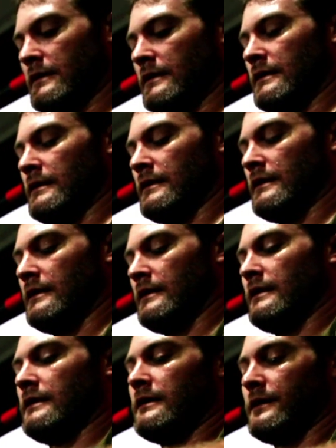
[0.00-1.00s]
It's our
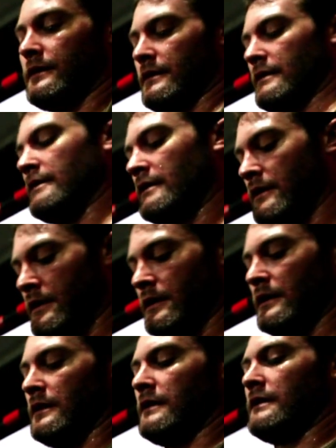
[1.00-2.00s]
life, and it's now or
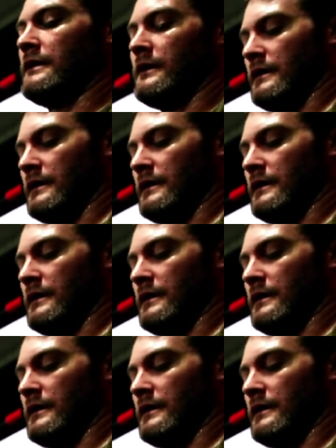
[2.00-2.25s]
never.